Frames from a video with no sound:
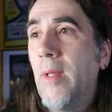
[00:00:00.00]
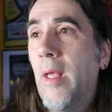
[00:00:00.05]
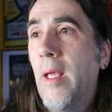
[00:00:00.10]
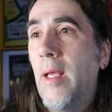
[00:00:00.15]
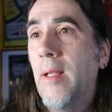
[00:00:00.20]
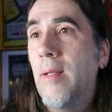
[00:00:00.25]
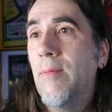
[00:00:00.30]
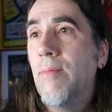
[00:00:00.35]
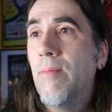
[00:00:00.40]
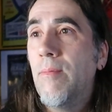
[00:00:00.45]

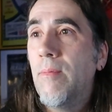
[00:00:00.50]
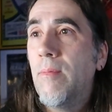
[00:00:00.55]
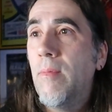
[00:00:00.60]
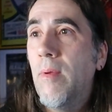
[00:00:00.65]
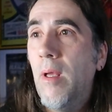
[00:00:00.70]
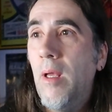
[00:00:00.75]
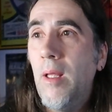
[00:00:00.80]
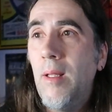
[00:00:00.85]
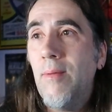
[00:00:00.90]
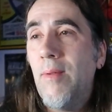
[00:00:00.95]
and
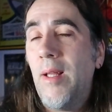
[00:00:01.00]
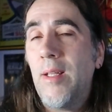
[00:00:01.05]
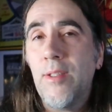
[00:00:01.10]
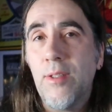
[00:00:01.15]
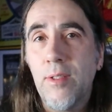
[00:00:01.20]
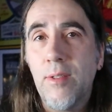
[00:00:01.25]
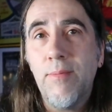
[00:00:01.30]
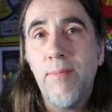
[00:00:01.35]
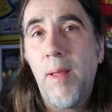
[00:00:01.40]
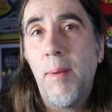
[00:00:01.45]
and
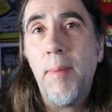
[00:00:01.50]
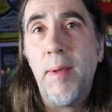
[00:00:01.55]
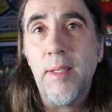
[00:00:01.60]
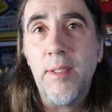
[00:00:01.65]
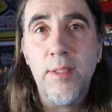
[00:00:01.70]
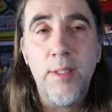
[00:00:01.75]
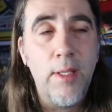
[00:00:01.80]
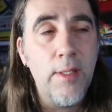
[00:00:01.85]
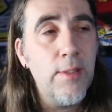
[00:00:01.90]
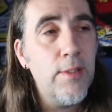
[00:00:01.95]
that's that
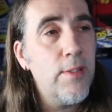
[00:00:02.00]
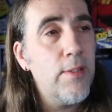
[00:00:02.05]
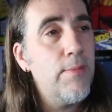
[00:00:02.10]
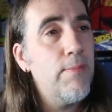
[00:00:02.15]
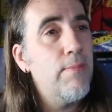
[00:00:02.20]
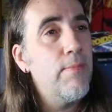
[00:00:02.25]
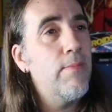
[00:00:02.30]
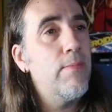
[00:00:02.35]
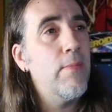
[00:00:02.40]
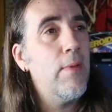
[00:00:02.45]
makes sense.
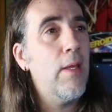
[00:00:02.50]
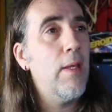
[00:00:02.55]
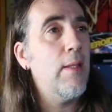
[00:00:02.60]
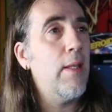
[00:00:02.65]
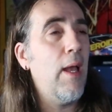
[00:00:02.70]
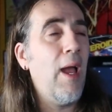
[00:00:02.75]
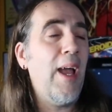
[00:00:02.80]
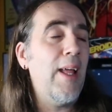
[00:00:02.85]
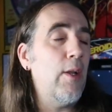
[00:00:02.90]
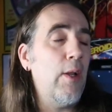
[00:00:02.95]

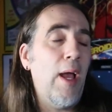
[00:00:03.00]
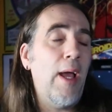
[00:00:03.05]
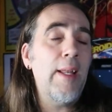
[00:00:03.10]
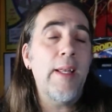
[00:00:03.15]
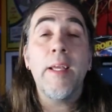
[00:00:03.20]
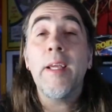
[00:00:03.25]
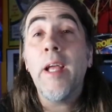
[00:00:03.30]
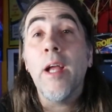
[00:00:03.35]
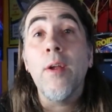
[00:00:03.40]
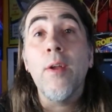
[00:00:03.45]
And I, I
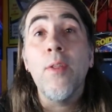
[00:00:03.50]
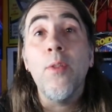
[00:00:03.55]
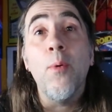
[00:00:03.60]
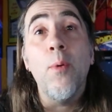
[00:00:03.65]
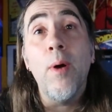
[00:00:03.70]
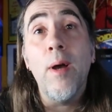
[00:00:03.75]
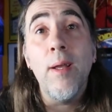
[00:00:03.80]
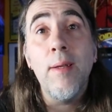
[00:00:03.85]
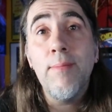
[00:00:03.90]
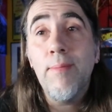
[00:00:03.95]
didn't care
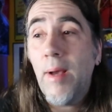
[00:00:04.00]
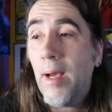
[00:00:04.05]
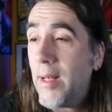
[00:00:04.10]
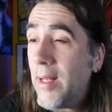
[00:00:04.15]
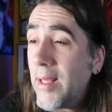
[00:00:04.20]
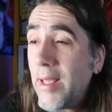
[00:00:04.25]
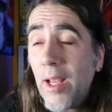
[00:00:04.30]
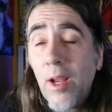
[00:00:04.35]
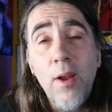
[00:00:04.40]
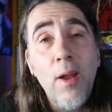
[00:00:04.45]
either way. I
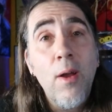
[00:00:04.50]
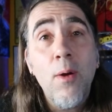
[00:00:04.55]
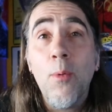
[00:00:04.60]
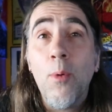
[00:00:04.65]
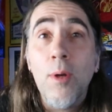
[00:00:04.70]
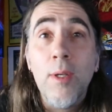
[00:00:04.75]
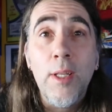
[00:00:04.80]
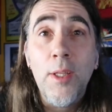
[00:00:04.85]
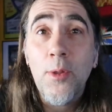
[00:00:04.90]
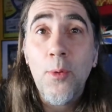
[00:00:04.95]
didn't care how it
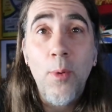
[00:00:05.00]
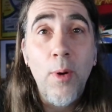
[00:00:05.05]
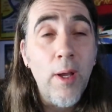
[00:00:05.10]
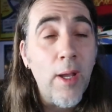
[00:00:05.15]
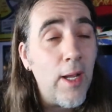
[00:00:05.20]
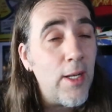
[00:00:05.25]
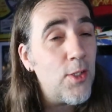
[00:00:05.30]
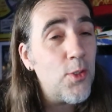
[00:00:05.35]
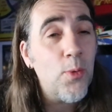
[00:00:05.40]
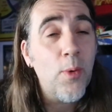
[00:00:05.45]
worked either
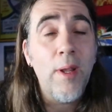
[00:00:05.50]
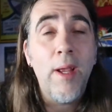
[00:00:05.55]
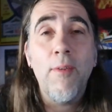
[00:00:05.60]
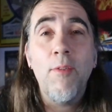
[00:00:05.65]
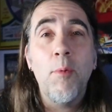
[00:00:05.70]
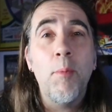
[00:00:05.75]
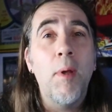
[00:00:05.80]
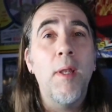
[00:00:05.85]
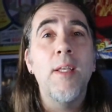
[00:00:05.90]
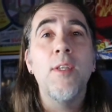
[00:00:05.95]
way. I just want
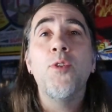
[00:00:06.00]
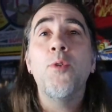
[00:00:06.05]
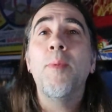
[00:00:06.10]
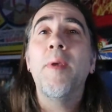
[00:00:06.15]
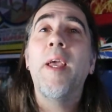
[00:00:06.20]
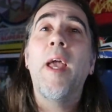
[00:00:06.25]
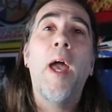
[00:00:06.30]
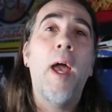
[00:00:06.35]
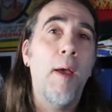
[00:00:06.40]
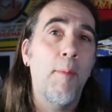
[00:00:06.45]
everybody to
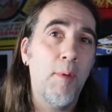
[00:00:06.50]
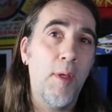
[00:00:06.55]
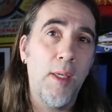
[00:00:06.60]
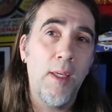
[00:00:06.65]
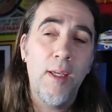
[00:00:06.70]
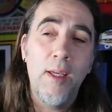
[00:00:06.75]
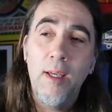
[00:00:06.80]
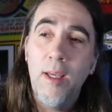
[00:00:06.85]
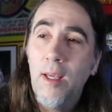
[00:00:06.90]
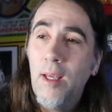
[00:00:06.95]
be
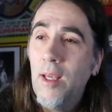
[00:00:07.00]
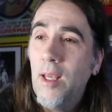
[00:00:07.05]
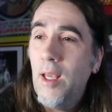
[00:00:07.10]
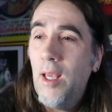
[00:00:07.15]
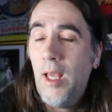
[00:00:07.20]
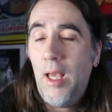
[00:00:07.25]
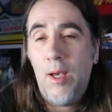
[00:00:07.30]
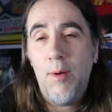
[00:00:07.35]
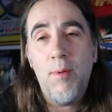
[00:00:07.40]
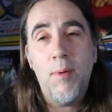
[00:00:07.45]
happy.
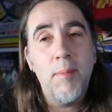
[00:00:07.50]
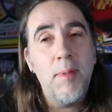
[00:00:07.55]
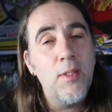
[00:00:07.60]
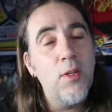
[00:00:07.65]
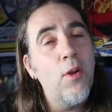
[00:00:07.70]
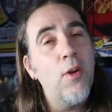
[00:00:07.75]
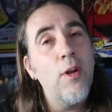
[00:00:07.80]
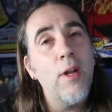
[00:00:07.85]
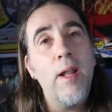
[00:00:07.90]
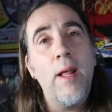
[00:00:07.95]
I want my
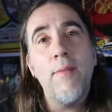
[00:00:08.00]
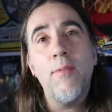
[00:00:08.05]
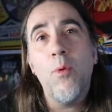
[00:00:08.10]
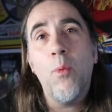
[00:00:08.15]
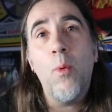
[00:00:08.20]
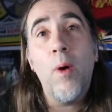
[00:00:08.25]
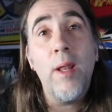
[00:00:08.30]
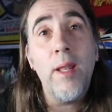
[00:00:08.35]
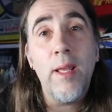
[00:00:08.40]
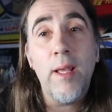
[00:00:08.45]
daughter to have
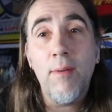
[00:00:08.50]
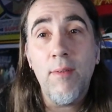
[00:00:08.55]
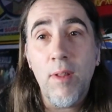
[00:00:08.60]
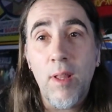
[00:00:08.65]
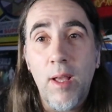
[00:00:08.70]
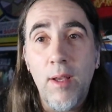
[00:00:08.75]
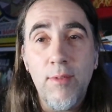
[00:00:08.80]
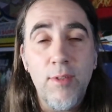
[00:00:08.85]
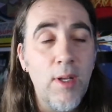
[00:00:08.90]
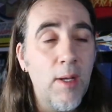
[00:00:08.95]
the wedding of a
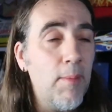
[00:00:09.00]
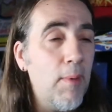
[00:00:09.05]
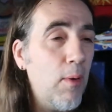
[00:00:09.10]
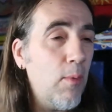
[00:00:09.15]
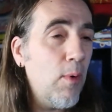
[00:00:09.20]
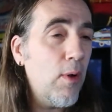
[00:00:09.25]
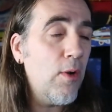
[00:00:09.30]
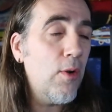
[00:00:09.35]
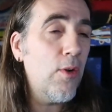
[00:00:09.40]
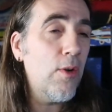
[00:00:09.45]
lifetime. I
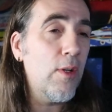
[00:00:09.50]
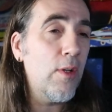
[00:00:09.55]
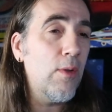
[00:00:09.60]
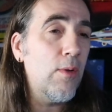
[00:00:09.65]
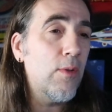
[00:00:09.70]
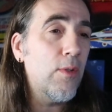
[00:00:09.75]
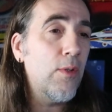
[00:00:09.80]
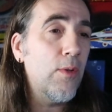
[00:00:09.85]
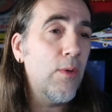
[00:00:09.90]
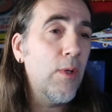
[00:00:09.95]
want her
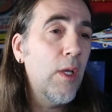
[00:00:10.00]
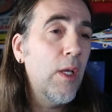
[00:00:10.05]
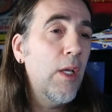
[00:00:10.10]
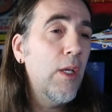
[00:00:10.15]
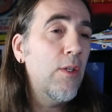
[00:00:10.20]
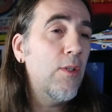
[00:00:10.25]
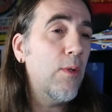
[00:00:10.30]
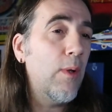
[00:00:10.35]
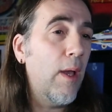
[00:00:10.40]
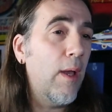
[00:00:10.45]
to, to,
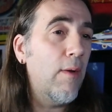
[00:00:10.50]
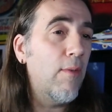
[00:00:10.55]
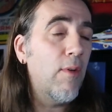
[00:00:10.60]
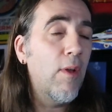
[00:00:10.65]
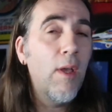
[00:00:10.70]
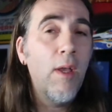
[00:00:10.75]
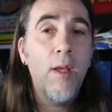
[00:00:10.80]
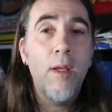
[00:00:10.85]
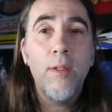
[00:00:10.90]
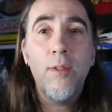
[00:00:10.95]
to have
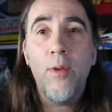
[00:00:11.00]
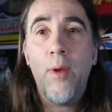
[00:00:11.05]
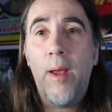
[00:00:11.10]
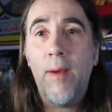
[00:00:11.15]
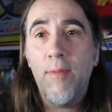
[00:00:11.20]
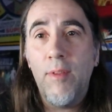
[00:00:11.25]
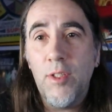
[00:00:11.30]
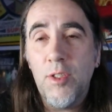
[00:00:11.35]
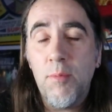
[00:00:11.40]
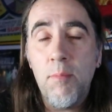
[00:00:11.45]
to
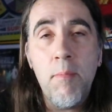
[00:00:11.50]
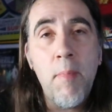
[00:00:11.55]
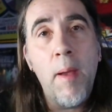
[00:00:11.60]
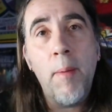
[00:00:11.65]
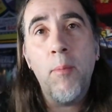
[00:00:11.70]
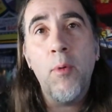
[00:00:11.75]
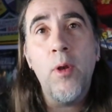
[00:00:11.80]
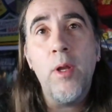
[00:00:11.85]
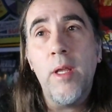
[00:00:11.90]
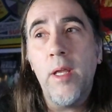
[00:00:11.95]
have this
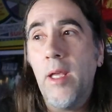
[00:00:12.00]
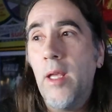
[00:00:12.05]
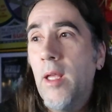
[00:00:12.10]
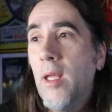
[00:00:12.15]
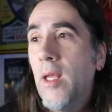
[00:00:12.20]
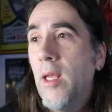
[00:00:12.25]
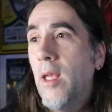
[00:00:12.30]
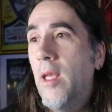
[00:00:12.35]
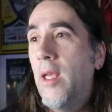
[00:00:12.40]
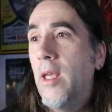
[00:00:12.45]
memory
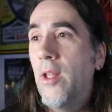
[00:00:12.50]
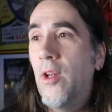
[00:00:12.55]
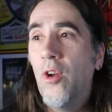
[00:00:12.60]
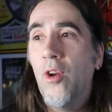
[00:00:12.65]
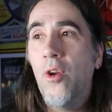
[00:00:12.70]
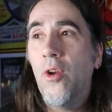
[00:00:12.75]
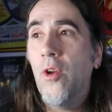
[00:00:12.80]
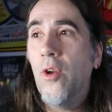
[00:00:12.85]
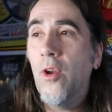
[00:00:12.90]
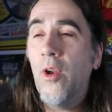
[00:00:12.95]
in
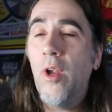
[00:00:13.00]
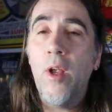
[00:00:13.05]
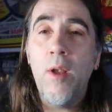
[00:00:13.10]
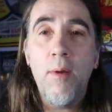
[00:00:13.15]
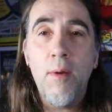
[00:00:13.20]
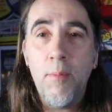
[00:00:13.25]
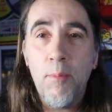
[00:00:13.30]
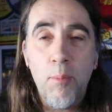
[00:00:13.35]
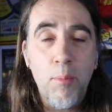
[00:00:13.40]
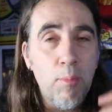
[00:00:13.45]

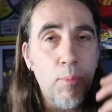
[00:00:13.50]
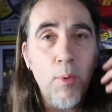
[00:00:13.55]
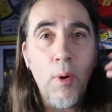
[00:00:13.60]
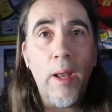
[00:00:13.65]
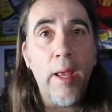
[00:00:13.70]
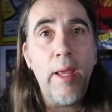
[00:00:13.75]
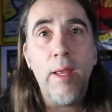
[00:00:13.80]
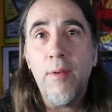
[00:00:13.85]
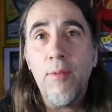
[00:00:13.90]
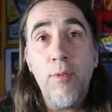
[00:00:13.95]
her
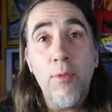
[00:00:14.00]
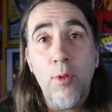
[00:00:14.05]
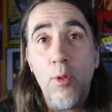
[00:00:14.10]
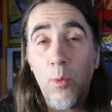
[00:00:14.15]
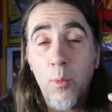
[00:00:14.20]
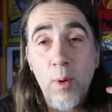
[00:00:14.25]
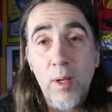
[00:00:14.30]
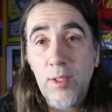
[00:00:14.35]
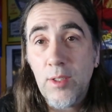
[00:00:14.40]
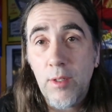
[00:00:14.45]
brain for
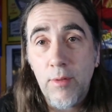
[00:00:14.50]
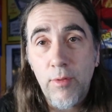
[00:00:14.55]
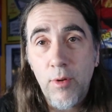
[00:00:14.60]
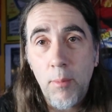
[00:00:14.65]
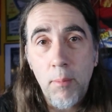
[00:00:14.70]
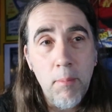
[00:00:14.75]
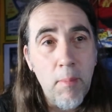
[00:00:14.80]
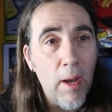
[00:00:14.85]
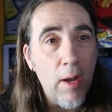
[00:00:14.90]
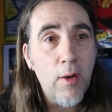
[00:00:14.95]
the rest of
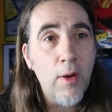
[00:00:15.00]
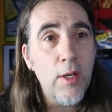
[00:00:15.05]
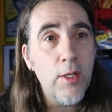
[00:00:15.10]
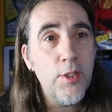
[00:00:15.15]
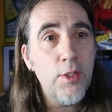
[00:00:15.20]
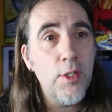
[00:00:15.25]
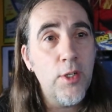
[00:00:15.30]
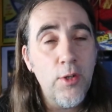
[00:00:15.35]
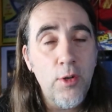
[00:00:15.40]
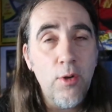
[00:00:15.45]
her
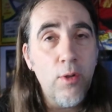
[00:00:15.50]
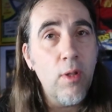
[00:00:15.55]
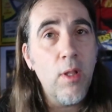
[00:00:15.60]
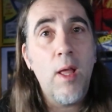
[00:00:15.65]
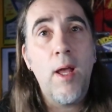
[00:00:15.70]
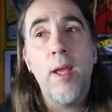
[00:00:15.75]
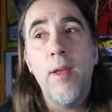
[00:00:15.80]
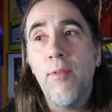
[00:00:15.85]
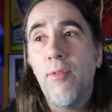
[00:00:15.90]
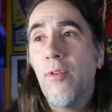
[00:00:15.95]
marriage and her
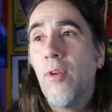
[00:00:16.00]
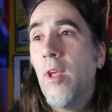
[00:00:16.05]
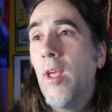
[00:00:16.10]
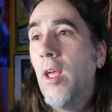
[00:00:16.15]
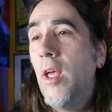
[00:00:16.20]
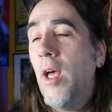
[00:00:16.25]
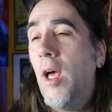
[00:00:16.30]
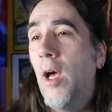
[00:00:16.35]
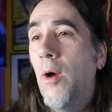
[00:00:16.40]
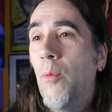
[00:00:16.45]
life.
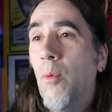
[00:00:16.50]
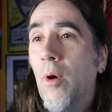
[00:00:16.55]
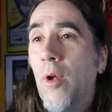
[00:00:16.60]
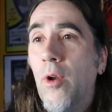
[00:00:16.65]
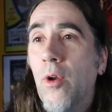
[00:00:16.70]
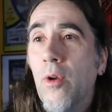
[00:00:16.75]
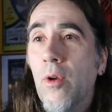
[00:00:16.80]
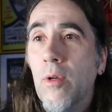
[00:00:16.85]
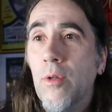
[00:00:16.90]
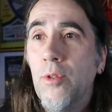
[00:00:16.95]
I
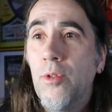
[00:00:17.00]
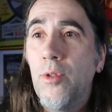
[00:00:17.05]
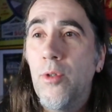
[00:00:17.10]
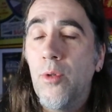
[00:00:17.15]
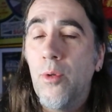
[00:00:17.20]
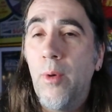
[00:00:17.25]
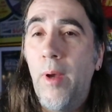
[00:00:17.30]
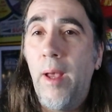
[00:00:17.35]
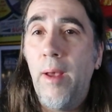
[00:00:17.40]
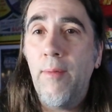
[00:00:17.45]
want her
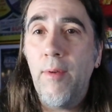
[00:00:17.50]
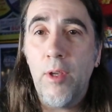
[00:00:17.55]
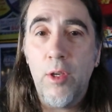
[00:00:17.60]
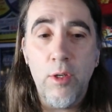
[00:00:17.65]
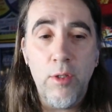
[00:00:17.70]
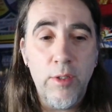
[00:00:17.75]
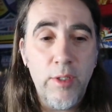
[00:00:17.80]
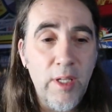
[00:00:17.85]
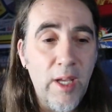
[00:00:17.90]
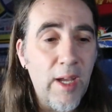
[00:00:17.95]
to have a
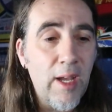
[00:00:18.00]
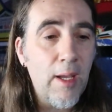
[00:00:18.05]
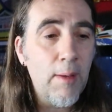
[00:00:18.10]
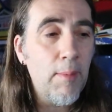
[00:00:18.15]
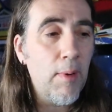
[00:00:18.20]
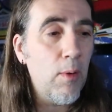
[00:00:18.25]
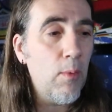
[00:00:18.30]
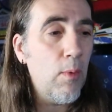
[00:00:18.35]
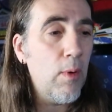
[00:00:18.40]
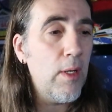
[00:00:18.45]
good
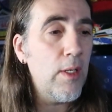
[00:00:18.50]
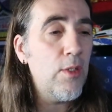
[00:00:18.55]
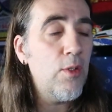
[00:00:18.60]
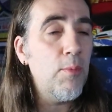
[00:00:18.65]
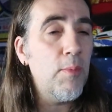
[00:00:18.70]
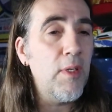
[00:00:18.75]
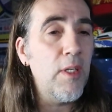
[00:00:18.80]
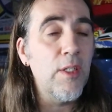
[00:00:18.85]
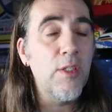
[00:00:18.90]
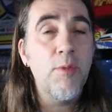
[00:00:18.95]
time. I want it
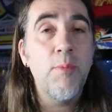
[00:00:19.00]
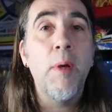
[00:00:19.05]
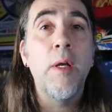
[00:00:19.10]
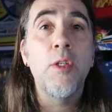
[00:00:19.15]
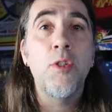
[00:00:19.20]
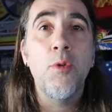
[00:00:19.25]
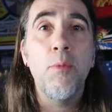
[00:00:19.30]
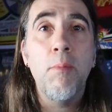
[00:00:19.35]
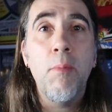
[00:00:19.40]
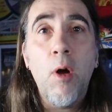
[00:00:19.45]
to be a special